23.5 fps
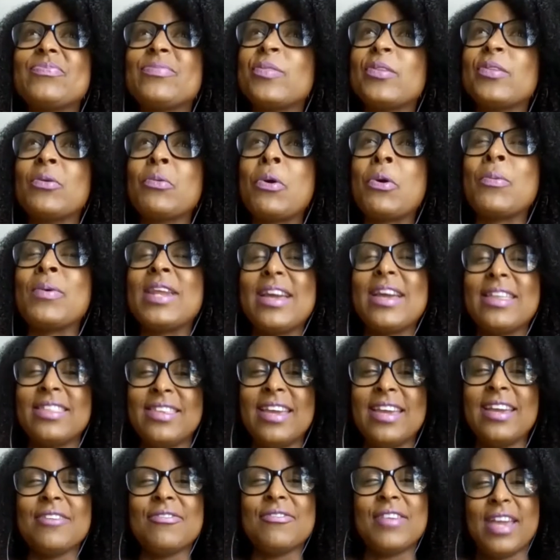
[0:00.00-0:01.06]
well, when I
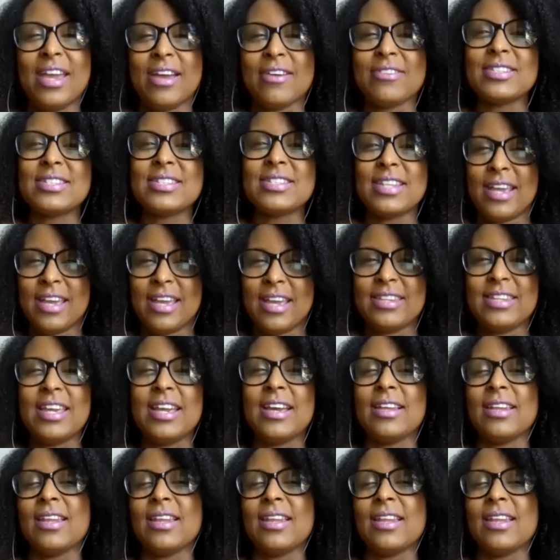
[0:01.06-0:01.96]
think of counseling, I think a